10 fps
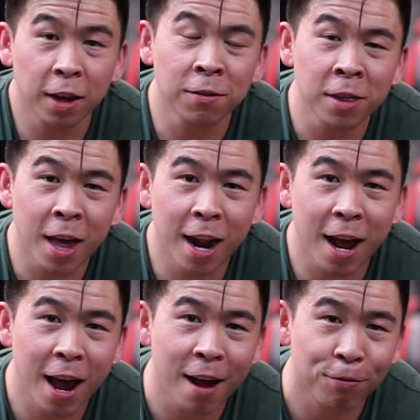Given that
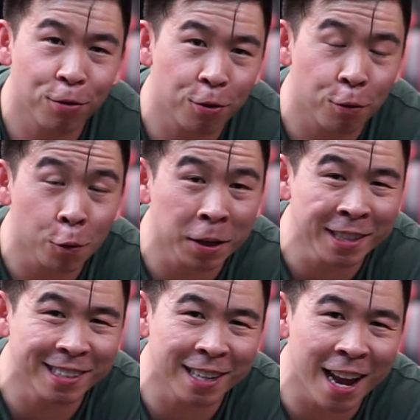I have
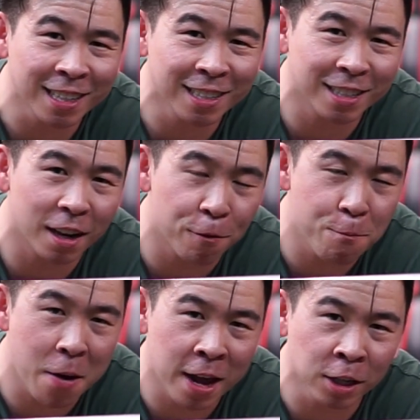3 sets
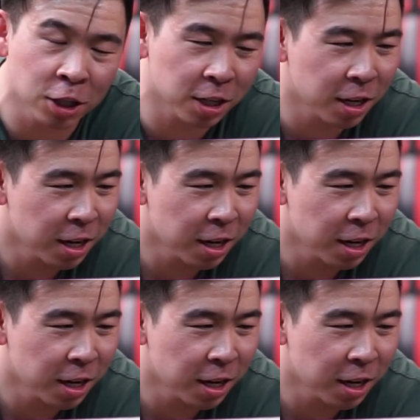of bench,